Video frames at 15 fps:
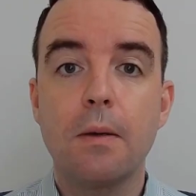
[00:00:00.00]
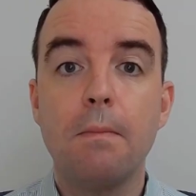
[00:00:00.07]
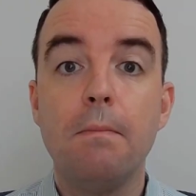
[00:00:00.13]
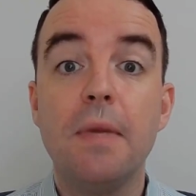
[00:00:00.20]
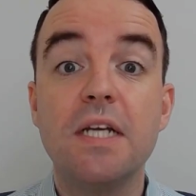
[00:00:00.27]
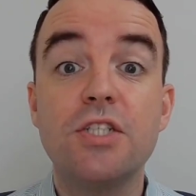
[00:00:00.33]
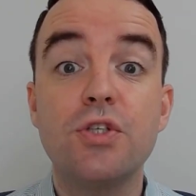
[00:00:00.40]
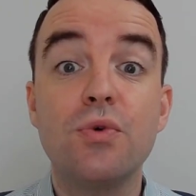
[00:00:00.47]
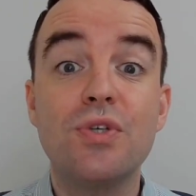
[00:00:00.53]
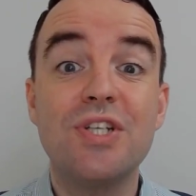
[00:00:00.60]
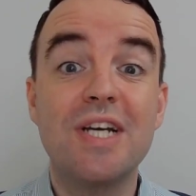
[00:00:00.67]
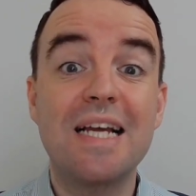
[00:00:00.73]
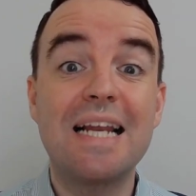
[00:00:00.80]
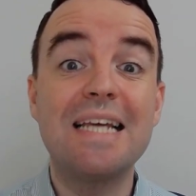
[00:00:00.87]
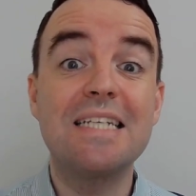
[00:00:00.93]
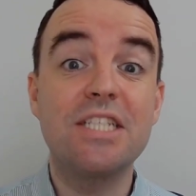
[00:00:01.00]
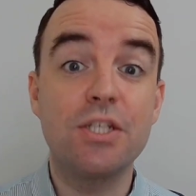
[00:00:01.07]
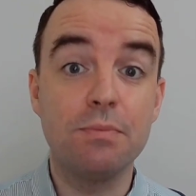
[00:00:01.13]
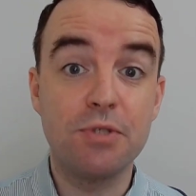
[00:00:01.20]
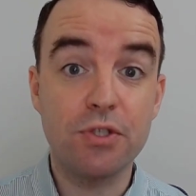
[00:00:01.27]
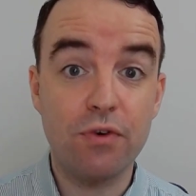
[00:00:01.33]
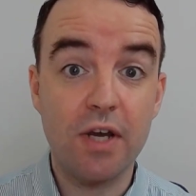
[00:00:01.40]
Make sure to click
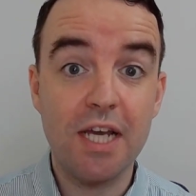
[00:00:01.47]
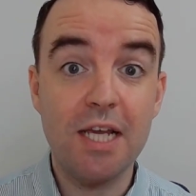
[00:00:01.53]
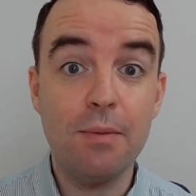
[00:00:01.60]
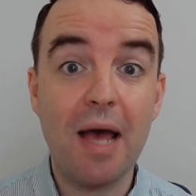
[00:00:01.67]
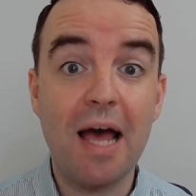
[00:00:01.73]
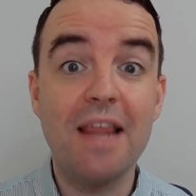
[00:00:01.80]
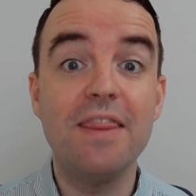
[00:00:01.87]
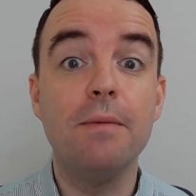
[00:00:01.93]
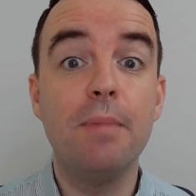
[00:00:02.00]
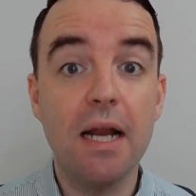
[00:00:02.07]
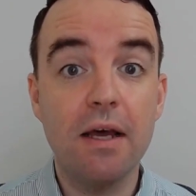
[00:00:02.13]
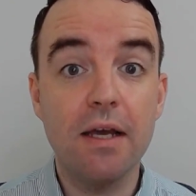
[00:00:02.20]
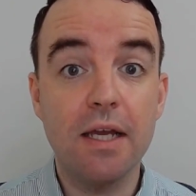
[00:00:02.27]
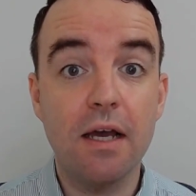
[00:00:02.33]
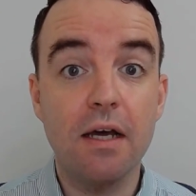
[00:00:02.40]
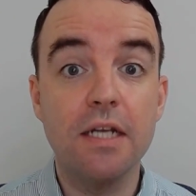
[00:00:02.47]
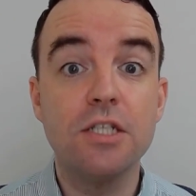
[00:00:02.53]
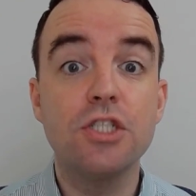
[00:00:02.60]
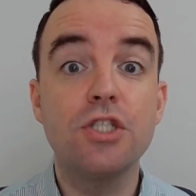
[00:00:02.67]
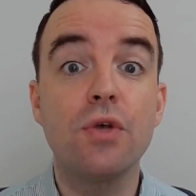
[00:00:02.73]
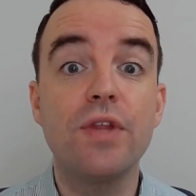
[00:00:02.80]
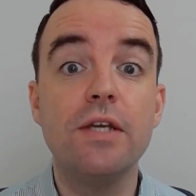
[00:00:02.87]
subscribe and the bell icon
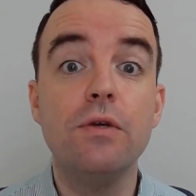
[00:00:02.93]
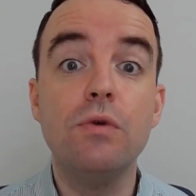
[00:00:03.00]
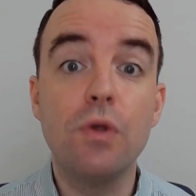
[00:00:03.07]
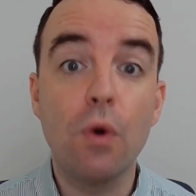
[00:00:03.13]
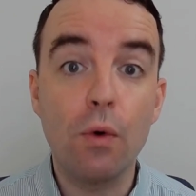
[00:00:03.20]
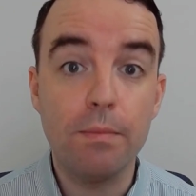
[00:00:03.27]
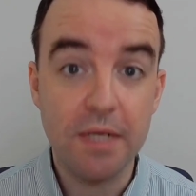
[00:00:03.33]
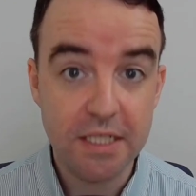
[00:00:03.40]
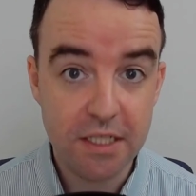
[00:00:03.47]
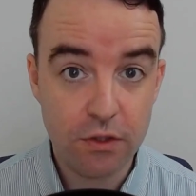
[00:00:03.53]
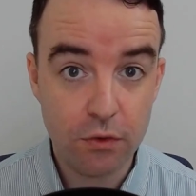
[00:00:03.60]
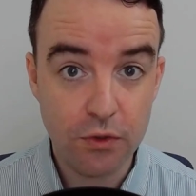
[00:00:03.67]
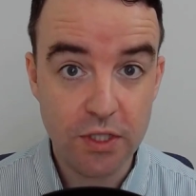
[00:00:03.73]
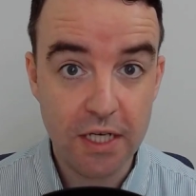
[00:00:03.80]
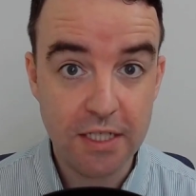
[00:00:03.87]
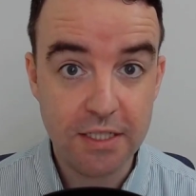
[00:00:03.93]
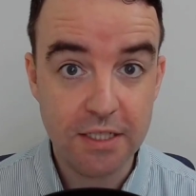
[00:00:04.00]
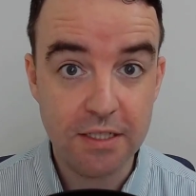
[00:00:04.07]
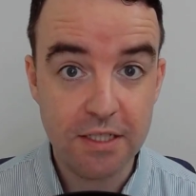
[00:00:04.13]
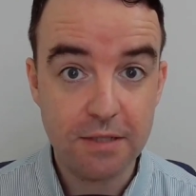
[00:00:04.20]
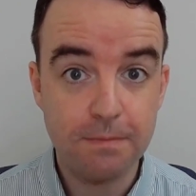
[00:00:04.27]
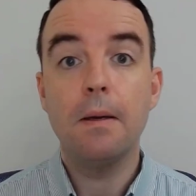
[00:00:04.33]
so that you don't miss those
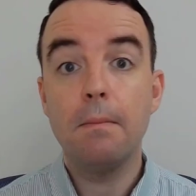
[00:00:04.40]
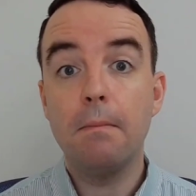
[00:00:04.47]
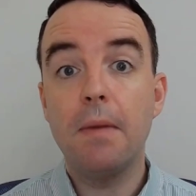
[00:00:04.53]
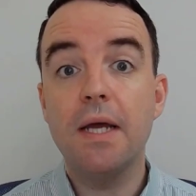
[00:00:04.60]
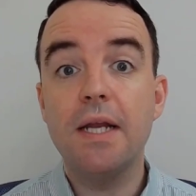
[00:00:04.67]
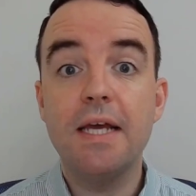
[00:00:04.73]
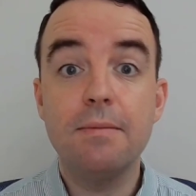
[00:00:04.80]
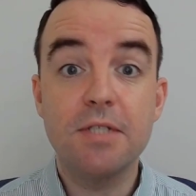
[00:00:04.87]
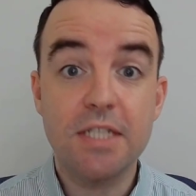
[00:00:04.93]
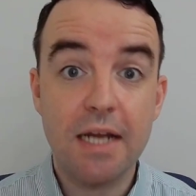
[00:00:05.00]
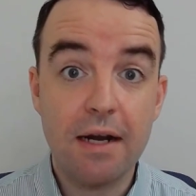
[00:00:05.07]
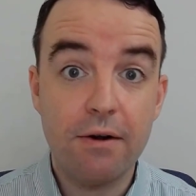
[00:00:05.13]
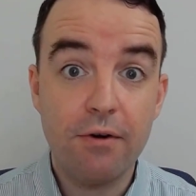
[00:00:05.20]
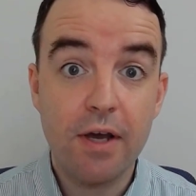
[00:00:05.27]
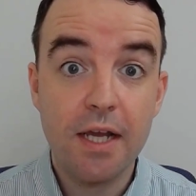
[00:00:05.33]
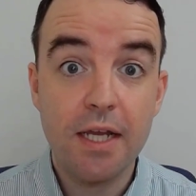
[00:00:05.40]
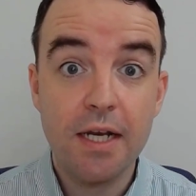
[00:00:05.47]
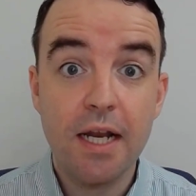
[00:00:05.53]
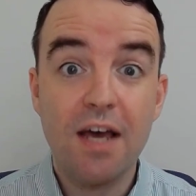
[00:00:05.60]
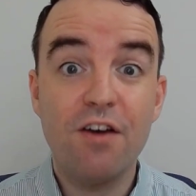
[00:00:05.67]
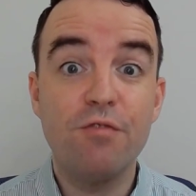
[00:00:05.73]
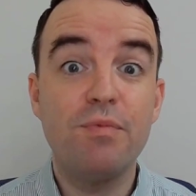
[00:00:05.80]
lessons. My name is Lara
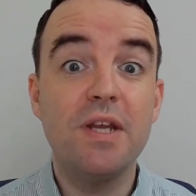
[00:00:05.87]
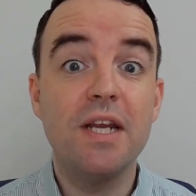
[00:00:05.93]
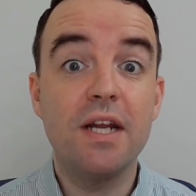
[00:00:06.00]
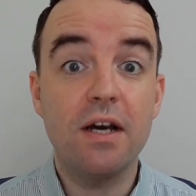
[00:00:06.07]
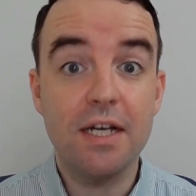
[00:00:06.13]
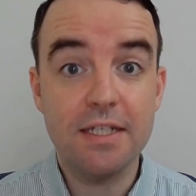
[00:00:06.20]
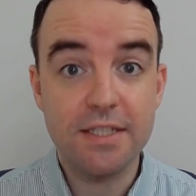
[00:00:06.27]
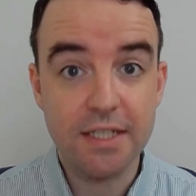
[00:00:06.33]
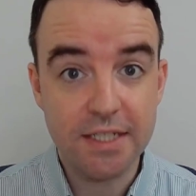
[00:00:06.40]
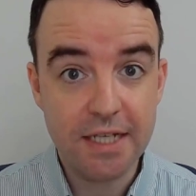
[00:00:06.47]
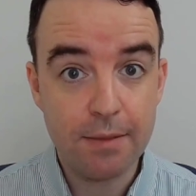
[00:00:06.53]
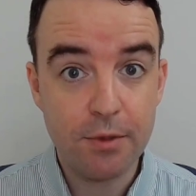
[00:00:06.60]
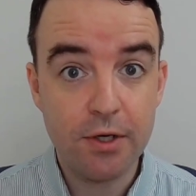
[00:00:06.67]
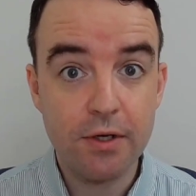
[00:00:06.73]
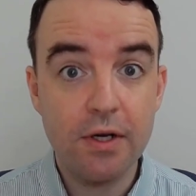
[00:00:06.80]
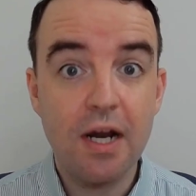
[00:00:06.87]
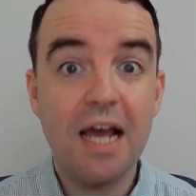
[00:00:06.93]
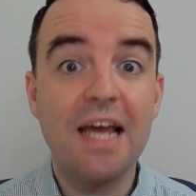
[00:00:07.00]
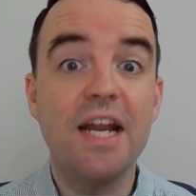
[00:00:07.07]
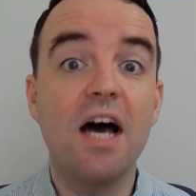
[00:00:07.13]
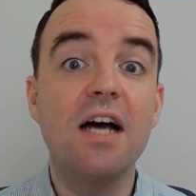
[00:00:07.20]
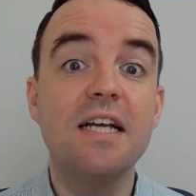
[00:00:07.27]
Ryan, I've been an IELTS examiner,
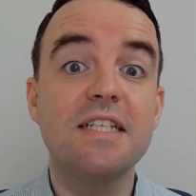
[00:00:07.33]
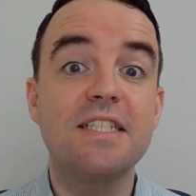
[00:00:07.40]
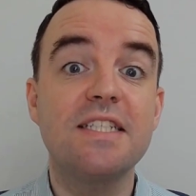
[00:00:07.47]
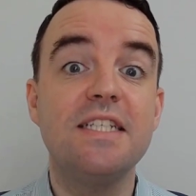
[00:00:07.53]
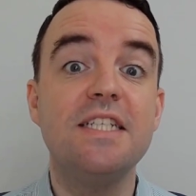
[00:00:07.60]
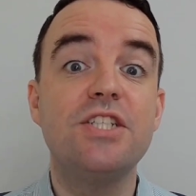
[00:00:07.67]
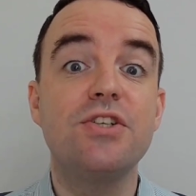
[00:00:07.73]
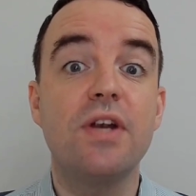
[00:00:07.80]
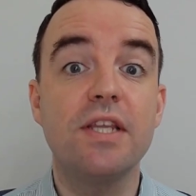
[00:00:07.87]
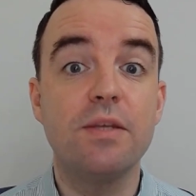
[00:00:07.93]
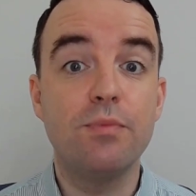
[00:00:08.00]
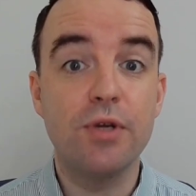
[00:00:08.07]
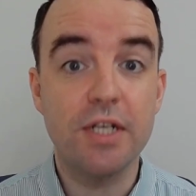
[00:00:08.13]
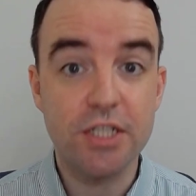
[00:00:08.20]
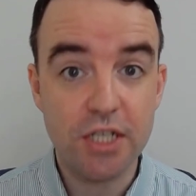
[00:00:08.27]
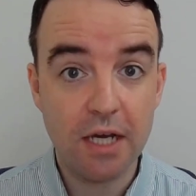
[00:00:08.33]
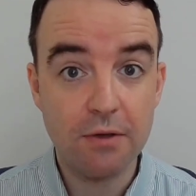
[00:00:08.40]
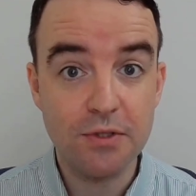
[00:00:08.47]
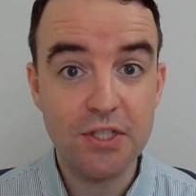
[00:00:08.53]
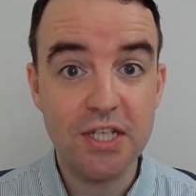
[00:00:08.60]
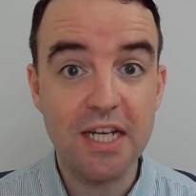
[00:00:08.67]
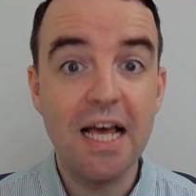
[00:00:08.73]
an IELTS teacher at the British
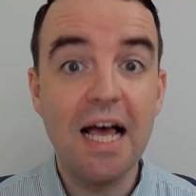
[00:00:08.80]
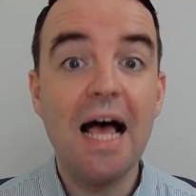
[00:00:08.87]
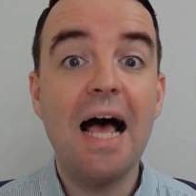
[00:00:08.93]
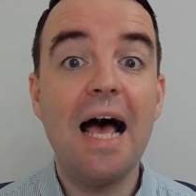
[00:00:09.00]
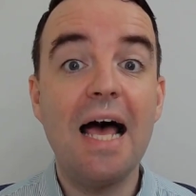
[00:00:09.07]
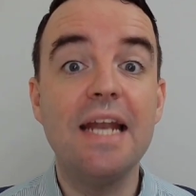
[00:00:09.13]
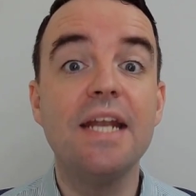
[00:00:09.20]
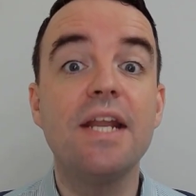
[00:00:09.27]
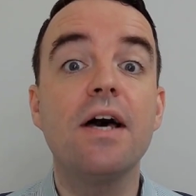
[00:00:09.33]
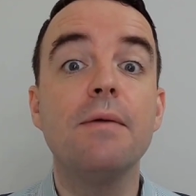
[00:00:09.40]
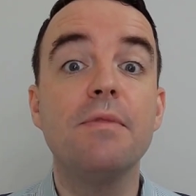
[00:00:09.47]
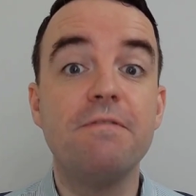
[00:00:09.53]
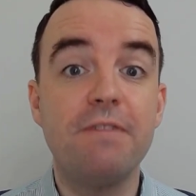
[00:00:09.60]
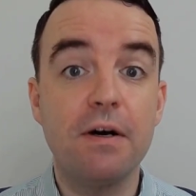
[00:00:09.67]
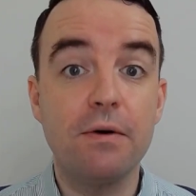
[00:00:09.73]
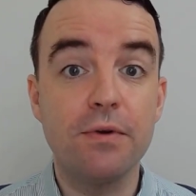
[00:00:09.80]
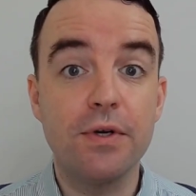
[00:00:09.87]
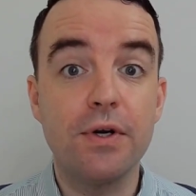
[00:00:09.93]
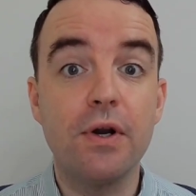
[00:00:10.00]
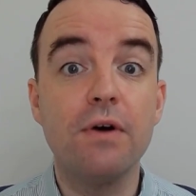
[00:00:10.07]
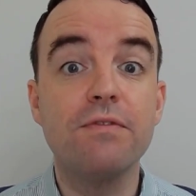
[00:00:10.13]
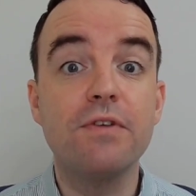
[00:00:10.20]
Council, and I'm the
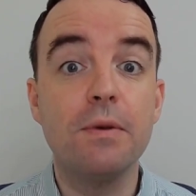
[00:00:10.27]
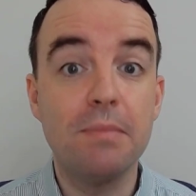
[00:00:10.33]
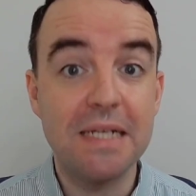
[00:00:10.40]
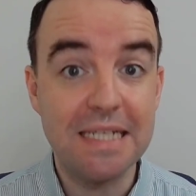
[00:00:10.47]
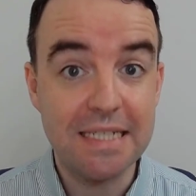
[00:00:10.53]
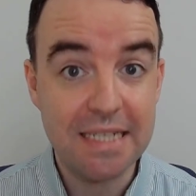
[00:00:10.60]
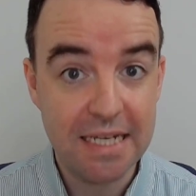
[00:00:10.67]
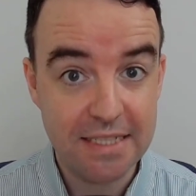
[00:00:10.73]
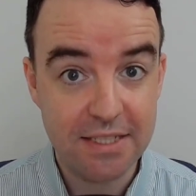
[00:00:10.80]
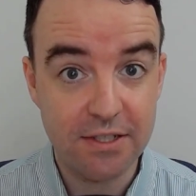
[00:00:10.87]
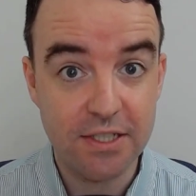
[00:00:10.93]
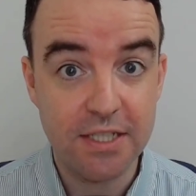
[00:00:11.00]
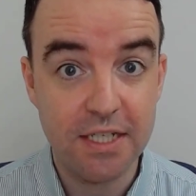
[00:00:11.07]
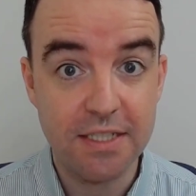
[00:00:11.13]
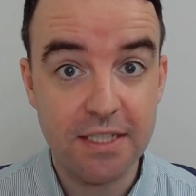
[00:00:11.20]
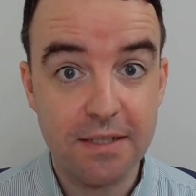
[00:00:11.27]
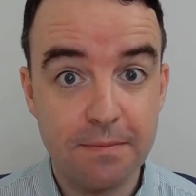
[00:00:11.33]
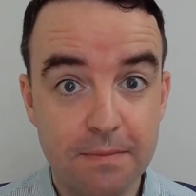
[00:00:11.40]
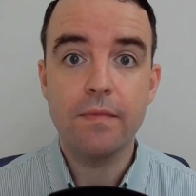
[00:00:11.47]
founder of Complete Test Success.